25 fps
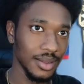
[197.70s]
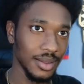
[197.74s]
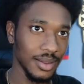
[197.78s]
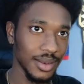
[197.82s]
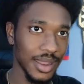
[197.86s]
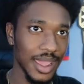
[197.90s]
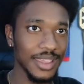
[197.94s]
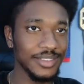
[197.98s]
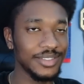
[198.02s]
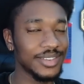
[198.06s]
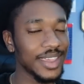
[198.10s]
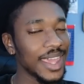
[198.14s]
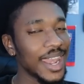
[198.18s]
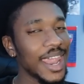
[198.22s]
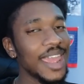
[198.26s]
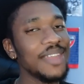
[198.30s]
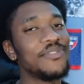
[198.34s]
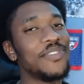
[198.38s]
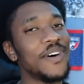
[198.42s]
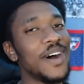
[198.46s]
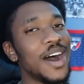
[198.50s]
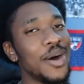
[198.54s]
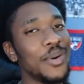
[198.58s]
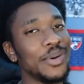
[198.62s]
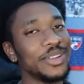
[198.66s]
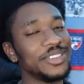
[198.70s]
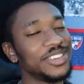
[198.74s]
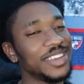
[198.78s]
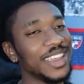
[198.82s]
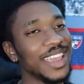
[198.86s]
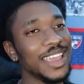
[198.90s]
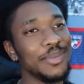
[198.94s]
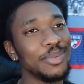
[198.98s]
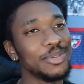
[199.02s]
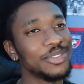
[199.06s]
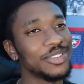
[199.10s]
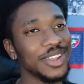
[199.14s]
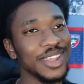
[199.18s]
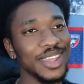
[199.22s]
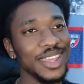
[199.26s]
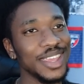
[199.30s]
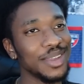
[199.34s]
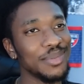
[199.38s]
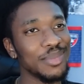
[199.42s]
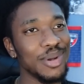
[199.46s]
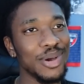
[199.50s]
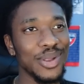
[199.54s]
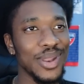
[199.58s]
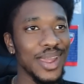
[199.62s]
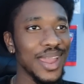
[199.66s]
They say they fine with Champions League,
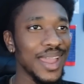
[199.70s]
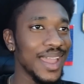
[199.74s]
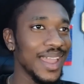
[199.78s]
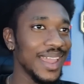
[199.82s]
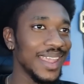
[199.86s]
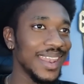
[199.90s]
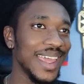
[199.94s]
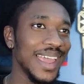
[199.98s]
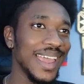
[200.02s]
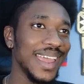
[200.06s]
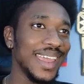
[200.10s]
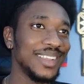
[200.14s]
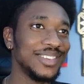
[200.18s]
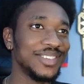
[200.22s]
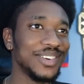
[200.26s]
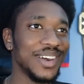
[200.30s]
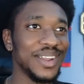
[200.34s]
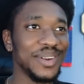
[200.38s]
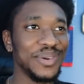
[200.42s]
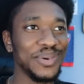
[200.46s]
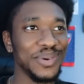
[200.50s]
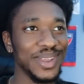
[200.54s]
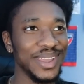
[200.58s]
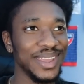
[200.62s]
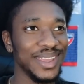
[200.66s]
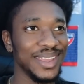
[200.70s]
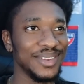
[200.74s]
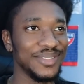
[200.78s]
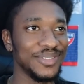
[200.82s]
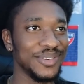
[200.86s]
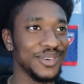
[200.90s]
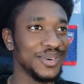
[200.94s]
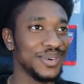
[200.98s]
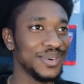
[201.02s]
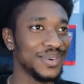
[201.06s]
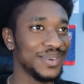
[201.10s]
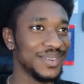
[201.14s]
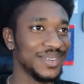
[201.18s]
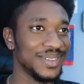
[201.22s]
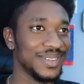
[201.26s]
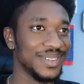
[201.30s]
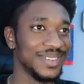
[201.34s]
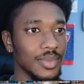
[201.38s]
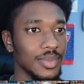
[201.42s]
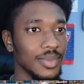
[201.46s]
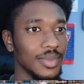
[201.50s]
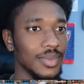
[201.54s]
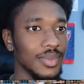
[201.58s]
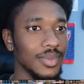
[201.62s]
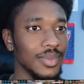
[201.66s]
bro. They ain't trying to win, fool.
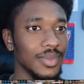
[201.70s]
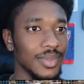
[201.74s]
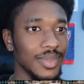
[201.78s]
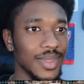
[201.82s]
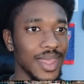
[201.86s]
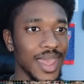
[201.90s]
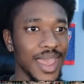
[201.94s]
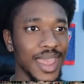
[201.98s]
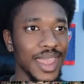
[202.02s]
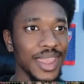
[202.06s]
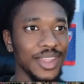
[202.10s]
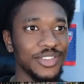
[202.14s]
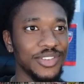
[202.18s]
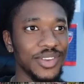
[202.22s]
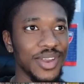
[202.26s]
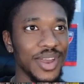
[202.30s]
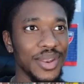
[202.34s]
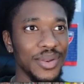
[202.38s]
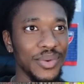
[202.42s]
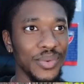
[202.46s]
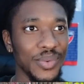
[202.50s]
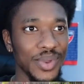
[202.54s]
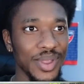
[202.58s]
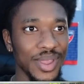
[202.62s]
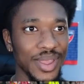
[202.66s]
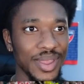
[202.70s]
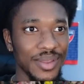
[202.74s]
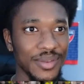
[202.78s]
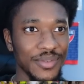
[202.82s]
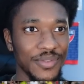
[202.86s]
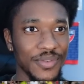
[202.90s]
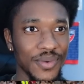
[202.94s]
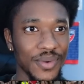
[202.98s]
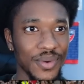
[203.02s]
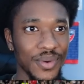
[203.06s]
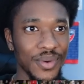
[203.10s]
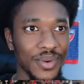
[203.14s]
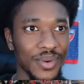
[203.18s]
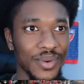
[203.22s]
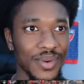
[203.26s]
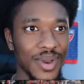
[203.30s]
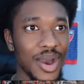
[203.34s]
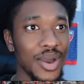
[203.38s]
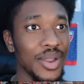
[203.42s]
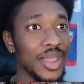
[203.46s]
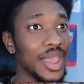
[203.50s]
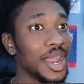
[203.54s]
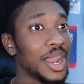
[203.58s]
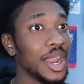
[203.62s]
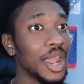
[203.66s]
They ain't trying to win, fool.
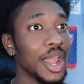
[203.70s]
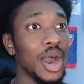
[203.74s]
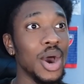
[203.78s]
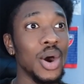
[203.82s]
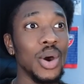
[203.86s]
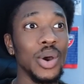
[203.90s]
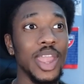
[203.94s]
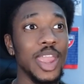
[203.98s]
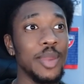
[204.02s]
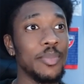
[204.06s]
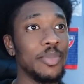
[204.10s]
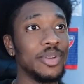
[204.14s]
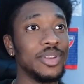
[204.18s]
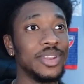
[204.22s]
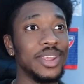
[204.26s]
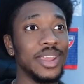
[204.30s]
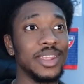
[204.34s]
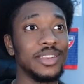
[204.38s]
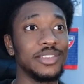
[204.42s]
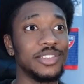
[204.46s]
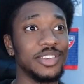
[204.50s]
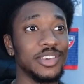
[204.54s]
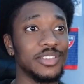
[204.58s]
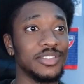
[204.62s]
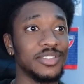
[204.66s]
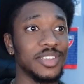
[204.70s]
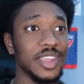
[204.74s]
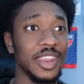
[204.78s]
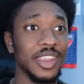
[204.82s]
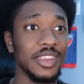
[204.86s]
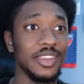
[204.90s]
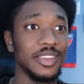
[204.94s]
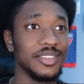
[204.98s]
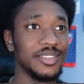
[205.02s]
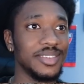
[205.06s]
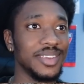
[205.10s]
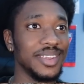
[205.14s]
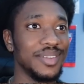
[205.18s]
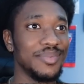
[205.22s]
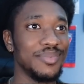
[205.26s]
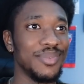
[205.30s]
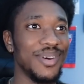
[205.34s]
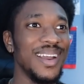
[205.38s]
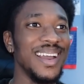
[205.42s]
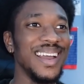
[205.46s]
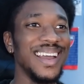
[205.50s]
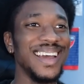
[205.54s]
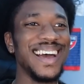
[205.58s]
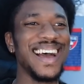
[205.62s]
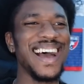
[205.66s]
Oh, yeah, the goalkeeper didn't touch that. He just hit the ball.
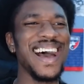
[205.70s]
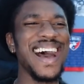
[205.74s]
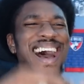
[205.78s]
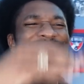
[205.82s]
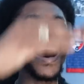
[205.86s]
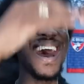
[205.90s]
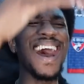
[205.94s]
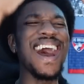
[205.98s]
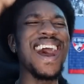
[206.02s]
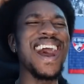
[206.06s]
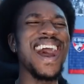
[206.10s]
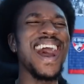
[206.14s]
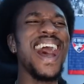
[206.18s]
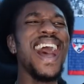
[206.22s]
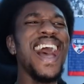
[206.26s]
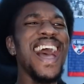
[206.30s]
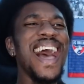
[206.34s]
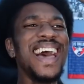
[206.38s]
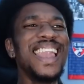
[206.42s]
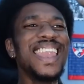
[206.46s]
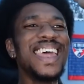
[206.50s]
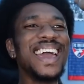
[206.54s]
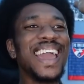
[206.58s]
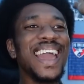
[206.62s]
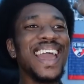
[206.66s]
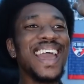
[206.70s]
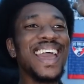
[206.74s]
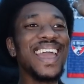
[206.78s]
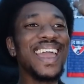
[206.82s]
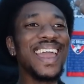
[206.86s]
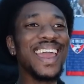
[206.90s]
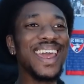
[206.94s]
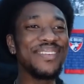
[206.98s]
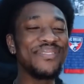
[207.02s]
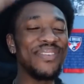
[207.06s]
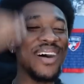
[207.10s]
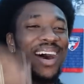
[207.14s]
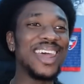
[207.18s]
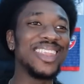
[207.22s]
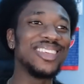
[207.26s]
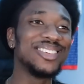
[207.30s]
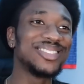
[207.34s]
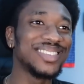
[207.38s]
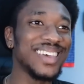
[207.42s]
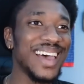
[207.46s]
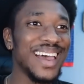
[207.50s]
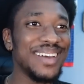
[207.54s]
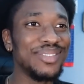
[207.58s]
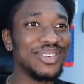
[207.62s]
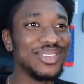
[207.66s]
Look at everybody
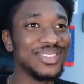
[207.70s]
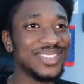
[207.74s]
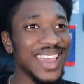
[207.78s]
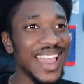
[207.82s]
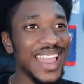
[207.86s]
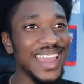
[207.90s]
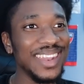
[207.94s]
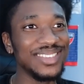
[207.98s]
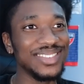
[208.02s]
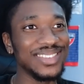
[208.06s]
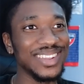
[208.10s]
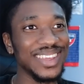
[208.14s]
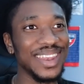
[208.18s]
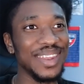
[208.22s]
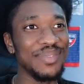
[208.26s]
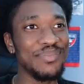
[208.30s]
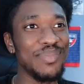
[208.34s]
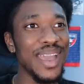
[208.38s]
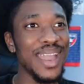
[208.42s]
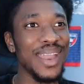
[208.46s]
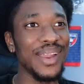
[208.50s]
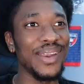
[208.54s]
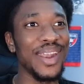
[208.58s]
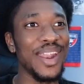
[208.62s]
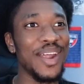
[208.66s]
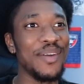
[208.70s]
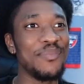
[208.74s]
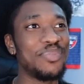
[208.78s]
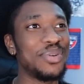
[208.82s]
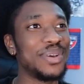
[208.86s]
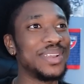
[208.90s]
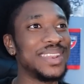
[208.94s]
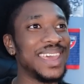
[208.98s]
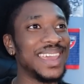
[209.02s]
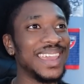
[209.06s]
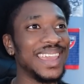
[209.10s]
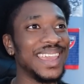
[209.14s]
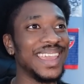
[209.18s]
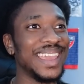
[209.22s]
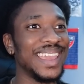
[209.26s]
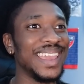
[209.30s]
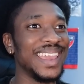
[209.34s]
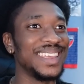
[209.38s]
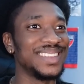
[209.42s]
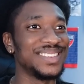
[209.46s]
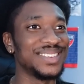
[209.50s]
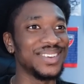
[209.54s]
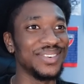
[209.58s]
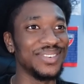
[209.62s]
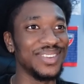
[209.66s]
simultaneously in the background putting their
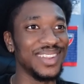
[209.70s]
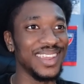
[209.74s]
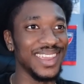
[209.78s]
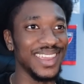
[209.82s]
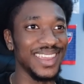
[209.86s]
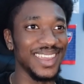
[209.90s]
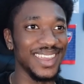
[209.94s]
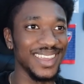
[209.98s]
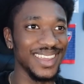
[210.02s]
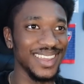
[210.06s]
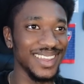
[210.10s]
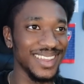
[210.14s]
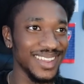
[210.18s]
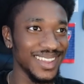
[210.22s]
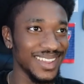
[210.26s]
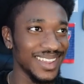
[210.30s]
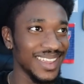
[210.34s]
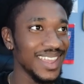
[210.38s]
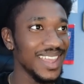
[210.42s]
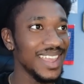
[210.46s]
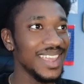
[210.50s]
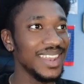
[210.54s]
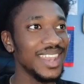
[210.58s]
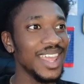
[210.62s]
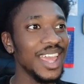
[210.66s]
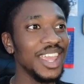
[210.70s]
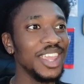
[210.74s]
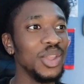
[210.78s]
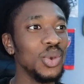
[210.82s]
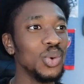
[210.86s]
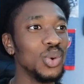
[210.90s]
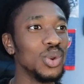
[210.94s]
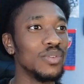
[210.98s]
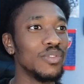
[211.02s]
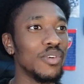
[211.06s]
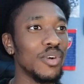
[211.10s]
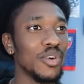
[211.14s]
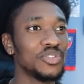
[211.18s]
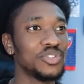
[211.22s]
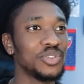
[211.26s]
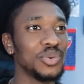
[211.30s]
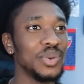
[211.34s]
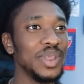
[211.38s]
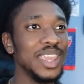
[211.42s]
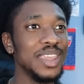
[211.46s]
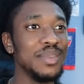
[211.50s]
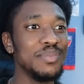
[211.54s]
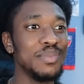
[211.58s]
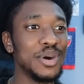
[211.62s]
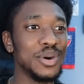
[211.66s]
hands over their head. That universal
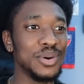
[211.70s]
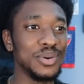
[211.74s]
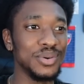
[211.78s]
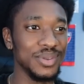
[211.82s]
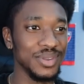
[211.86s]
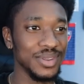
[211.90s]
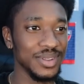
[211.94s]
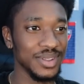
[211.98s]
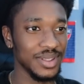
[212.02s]
emote.